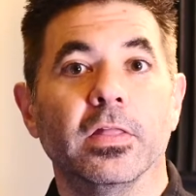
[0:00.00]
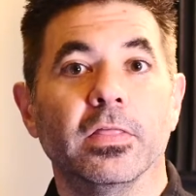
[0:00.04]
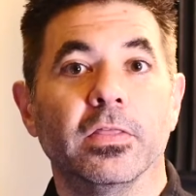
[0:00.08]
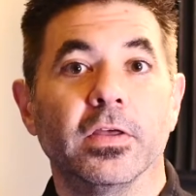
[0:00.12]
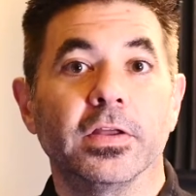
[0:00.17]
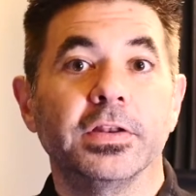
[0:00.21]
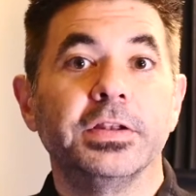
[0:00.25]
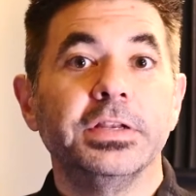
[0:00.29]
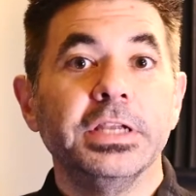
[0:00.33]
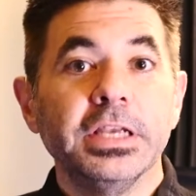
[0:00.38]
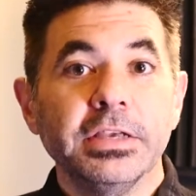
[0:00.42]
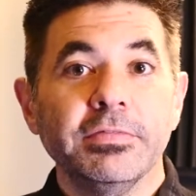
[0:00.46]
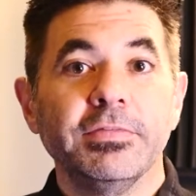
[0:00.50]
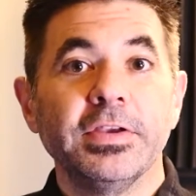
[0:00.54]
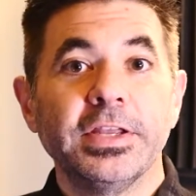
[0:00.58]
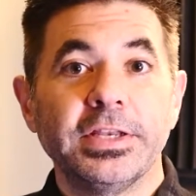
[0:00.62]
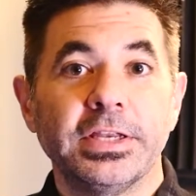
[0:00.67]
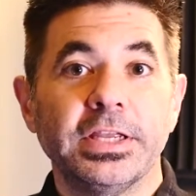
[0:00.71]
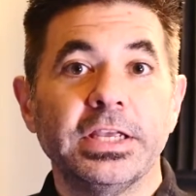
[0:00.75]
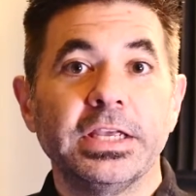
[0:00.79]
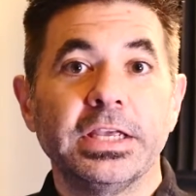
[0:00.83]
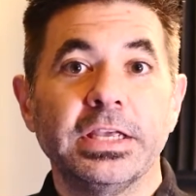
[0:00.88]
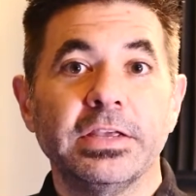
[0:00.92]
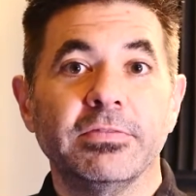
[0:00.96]
The
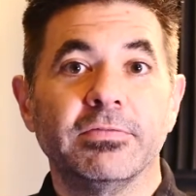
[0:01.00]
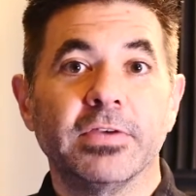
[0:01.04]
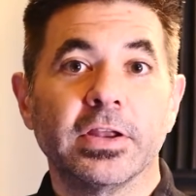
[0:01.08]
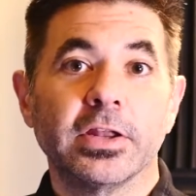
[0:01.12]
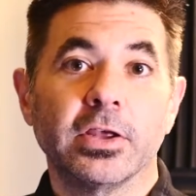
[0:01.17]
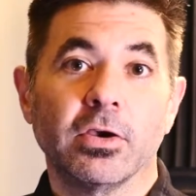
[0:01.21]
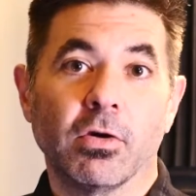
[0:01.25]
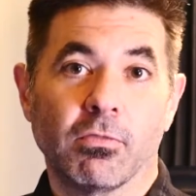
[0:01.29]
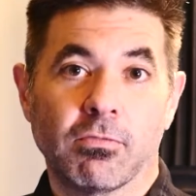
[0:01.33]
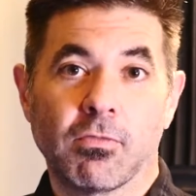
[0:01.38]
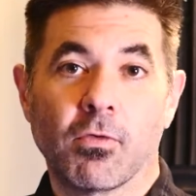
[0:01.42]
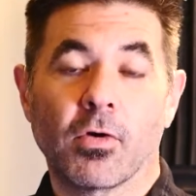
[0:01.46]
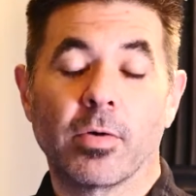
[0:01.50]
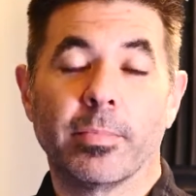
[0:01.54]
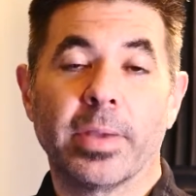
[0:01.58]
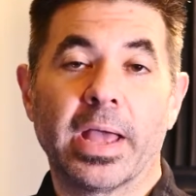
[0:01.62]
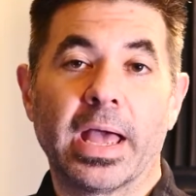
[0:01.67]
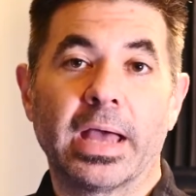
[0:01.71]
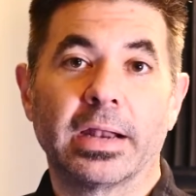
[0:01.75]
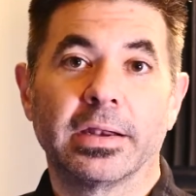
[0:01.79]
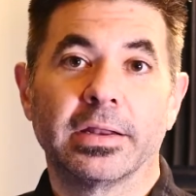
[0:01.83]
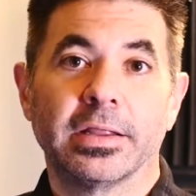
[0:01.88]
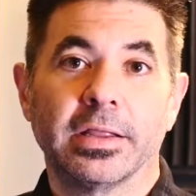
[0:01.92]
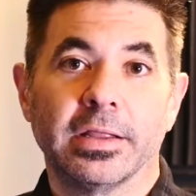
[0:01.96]
DVD video
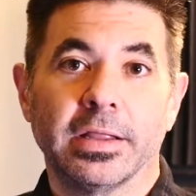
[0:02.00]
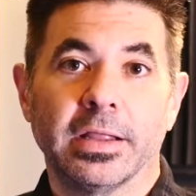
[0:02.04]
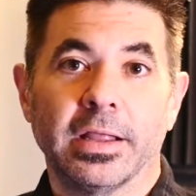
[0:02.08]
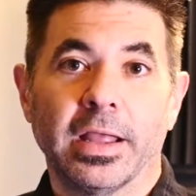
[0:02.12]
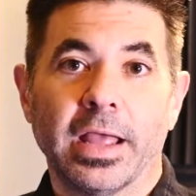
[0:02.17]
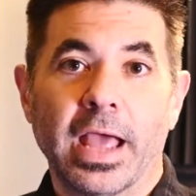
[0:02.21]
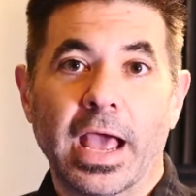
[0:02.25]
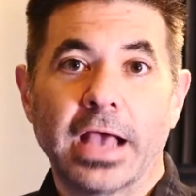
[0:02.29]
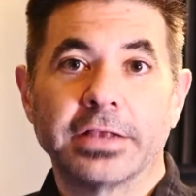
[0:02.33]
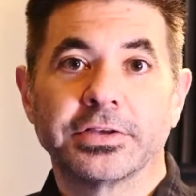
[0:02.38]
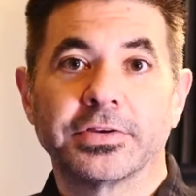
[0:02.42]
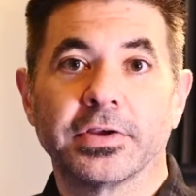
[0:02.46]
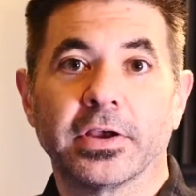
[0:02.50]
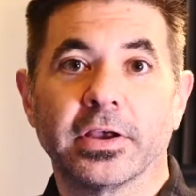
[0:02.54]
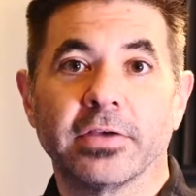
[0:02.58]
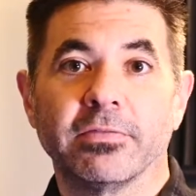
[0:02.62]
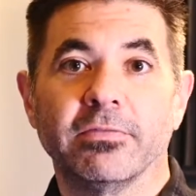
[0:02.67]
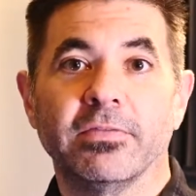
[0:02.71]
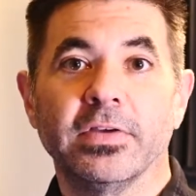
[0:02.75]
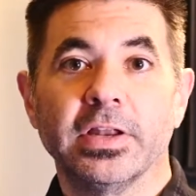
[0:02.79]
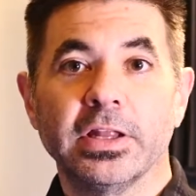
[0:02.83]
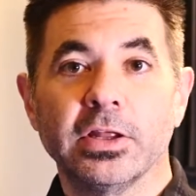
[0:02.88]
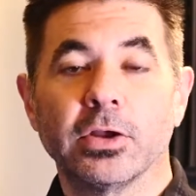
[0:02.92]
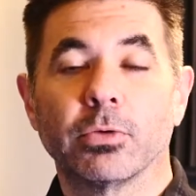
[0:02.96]
format has a
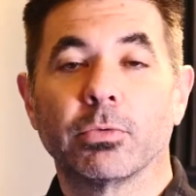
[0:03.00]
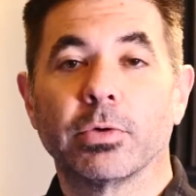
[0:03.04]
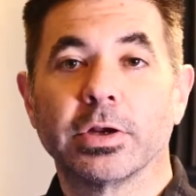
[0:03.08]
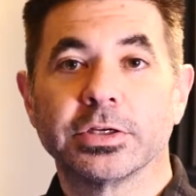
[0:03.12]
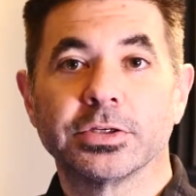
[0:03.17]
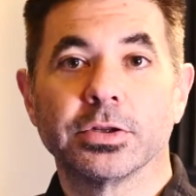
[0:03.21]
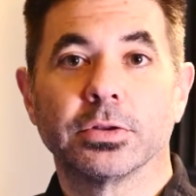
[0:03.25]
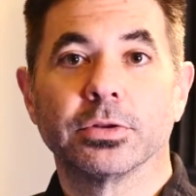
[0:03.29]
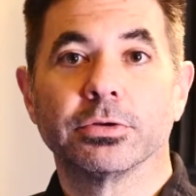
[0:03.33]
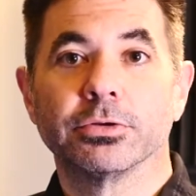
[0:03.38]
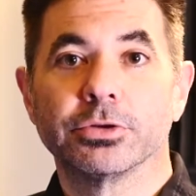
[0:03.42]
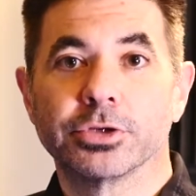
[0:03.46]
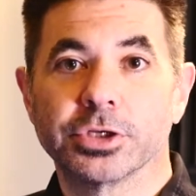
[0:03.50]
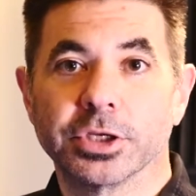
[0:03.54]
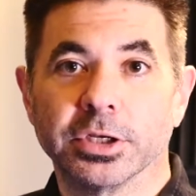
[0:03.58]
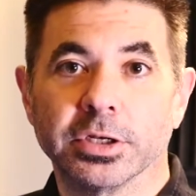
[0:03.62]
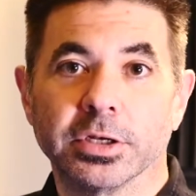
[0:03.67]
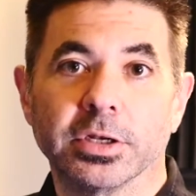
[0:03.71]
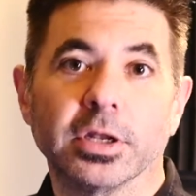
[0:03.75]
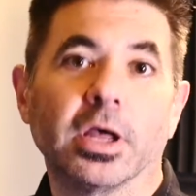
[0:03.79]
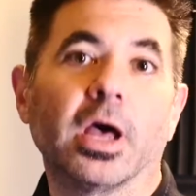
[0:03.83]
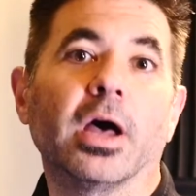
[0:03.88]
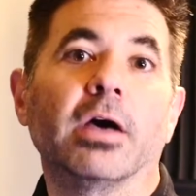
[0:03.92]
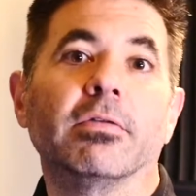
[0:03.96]
video
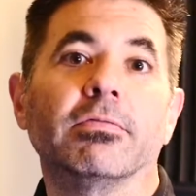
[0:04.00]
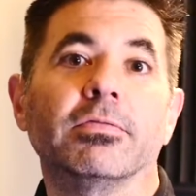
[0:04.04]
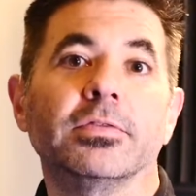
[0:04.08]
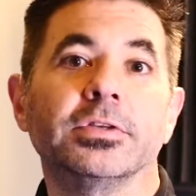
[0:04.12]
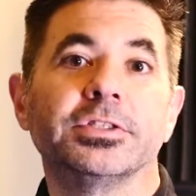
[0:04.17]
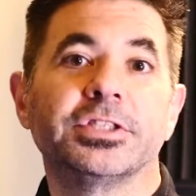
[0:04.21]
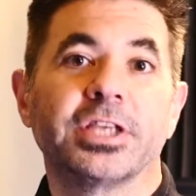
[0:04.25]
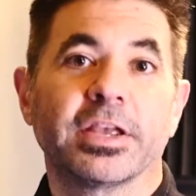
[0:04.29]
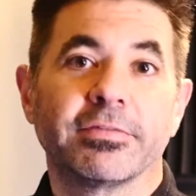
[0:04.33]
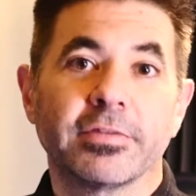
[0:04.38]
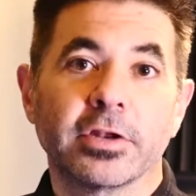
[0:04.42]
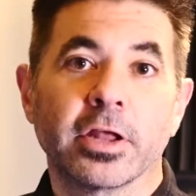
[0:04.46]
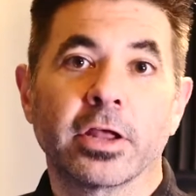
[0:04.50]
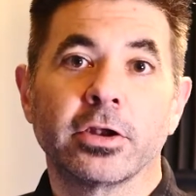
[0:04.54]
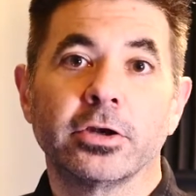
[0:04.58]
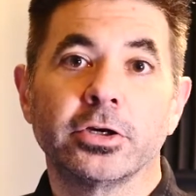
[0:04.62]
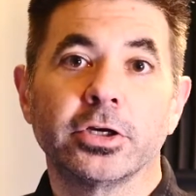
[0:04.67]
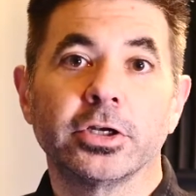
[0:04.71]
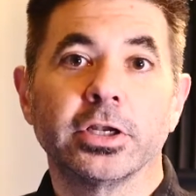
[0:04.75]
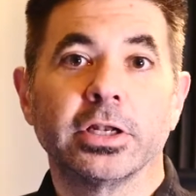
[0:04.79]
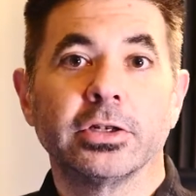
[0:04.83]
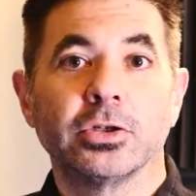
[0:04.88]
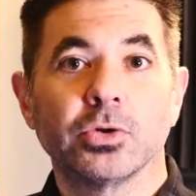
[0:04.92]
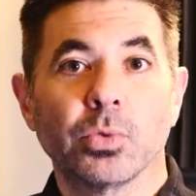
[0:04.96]
resolution of
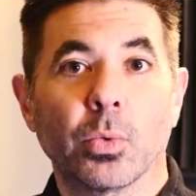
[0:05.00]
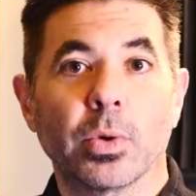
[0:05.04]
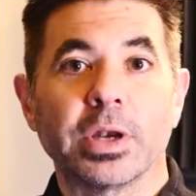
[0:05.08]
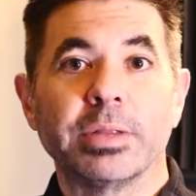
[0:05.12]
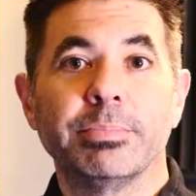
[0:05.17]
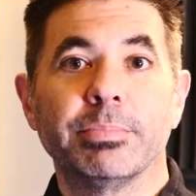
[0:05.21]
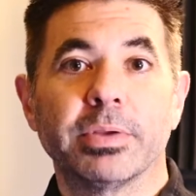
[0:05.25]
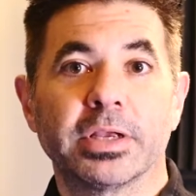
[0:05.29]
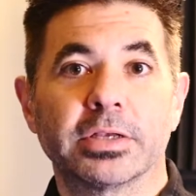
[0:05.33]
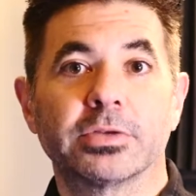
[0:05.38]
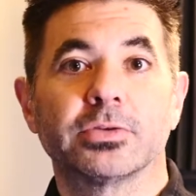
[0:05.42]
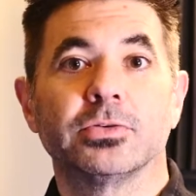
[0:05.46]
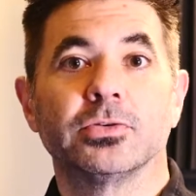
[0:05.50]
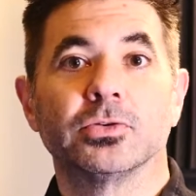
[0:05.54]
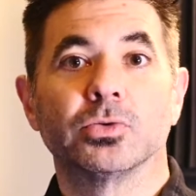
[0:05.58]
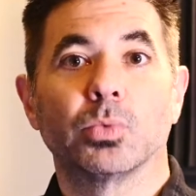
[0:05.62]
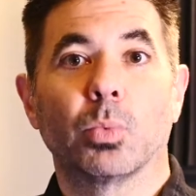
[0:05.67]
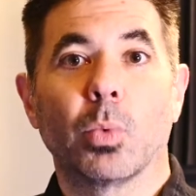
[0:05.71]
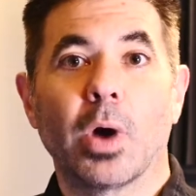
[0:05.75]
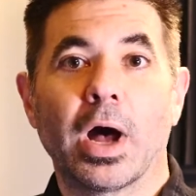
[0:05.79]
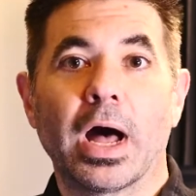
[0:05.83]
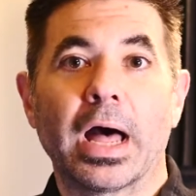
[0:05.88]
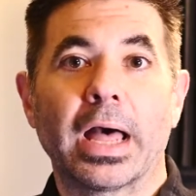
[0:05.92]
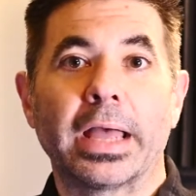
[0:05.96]
720 pixels
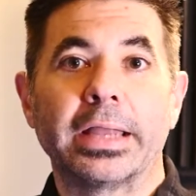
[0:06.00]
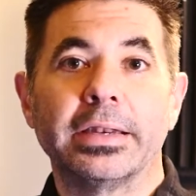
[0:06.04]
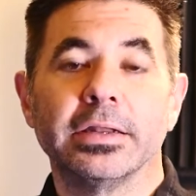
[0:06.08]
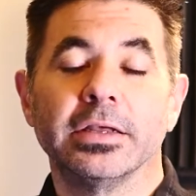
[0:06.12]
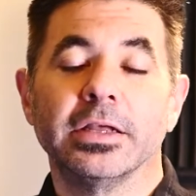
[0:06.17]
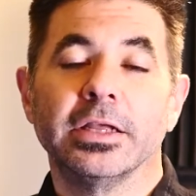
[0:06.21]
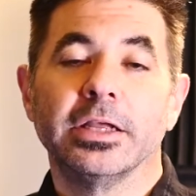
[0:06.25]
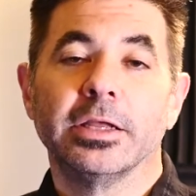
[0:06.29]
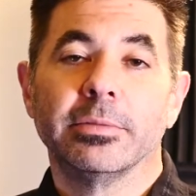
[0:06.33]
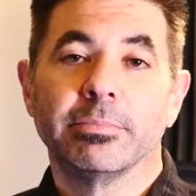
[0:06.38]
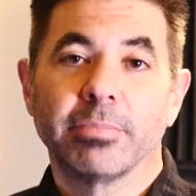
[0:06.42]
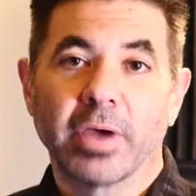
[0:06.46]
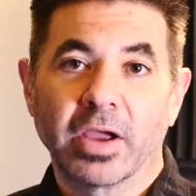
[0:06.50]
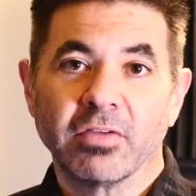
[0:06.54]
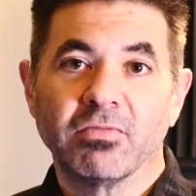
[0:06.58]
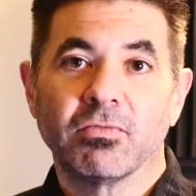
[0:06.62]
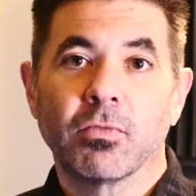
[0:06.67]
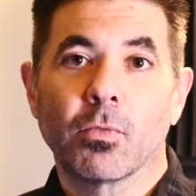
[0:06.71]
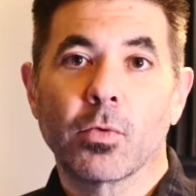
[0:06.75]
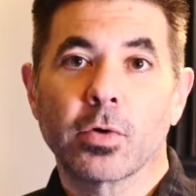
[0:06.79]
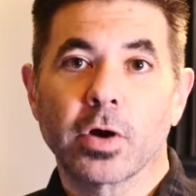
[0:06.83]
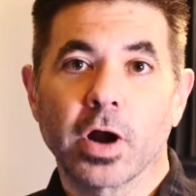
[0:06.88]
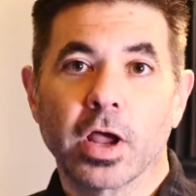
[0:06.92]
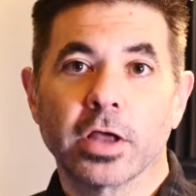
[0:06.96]
wide by
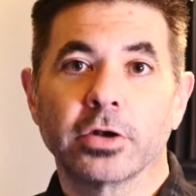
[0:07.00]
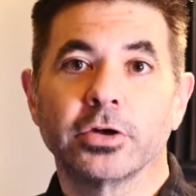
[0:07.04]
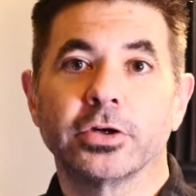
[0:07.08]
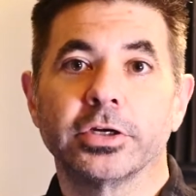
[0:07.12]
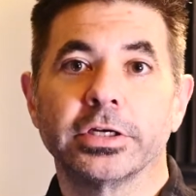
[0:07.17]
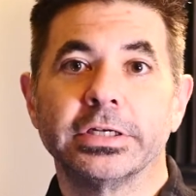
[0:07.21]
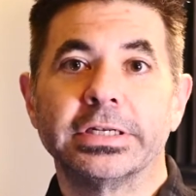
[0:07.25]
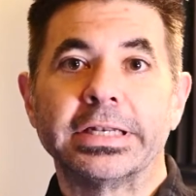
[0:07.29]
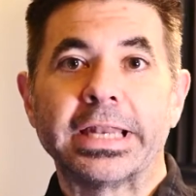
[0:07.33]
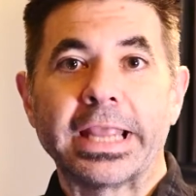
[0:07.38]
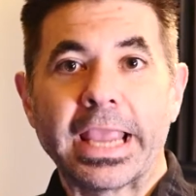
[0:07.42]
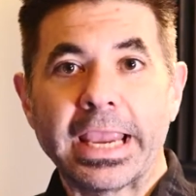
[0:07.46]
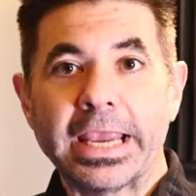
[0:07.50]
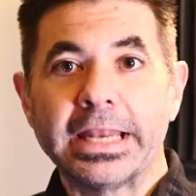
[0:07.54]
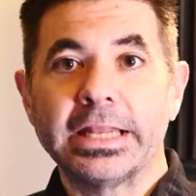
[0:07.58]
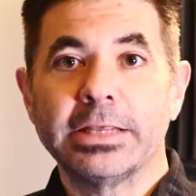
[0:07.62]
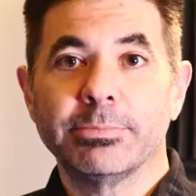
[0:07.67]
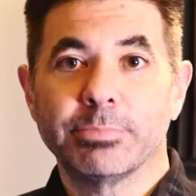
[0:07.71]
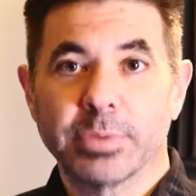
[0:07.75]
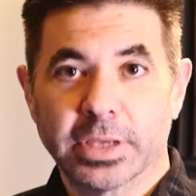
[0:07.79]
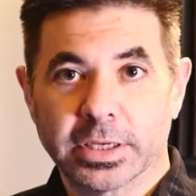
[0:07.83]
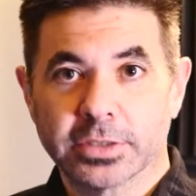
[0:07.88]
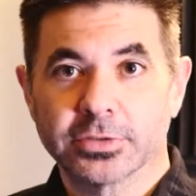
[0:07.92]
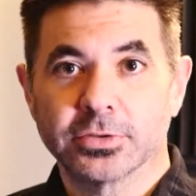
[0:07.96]

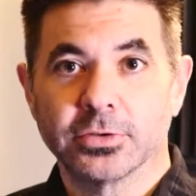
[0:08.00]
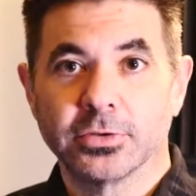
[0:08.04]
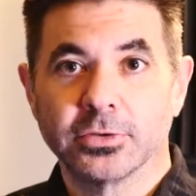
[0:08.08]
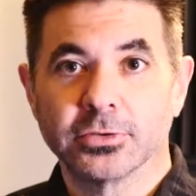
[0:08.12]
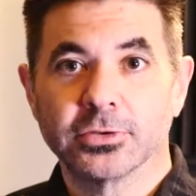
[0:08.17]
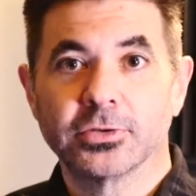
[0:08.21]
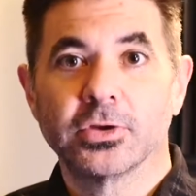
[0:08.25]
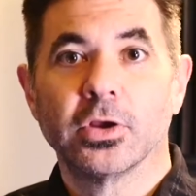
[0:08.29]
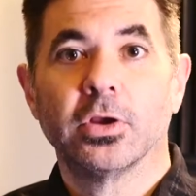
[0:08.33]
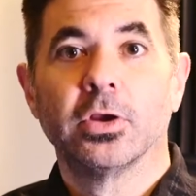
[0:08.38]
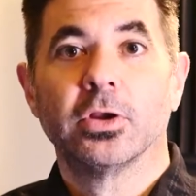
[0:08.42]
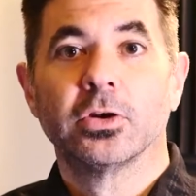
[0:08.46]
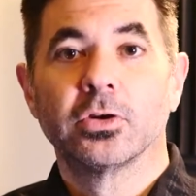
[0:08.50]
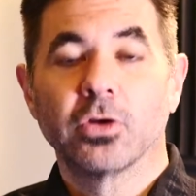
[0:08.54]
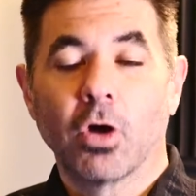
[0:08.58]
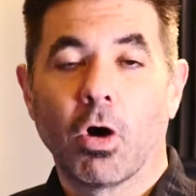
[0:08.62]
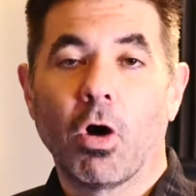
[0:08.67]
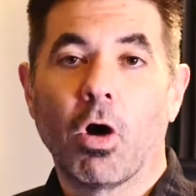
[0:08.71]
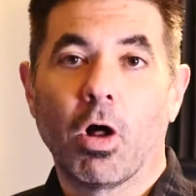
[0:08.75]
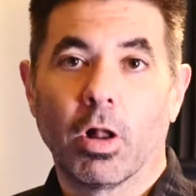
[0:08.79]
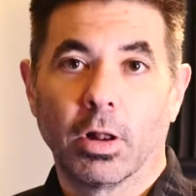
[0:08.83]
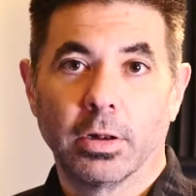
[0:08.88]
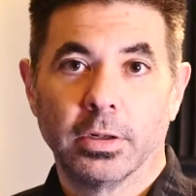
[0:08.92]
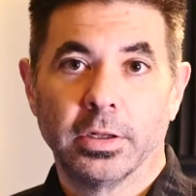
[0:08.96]
480 pixels
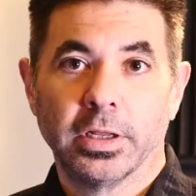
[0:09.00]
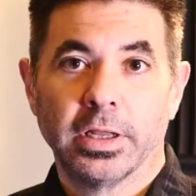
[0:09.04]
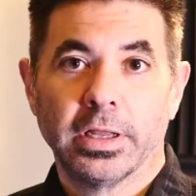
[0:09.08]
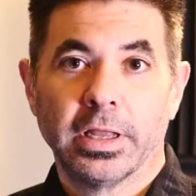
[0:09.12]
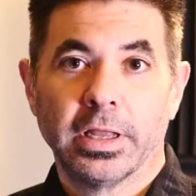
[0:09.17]
tall.